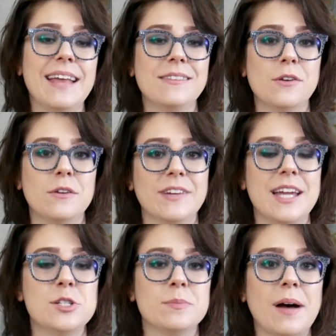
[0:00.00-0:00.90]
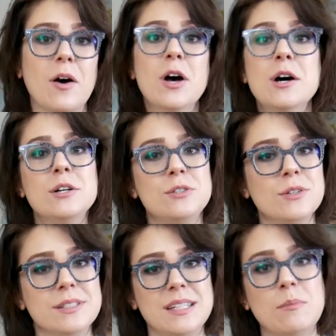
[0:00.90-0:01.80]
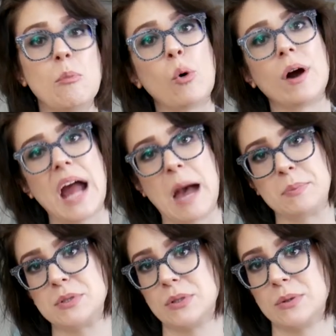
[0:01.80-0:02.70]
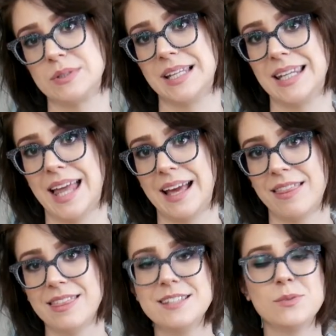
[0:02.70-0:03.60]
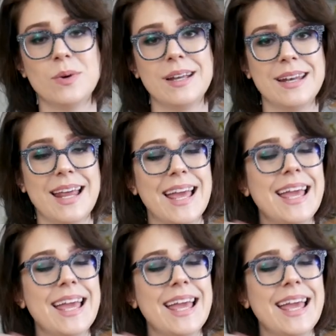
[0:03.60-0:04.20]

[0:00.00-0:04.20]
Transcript: Hit the notification bell so you can see more episodes like this one.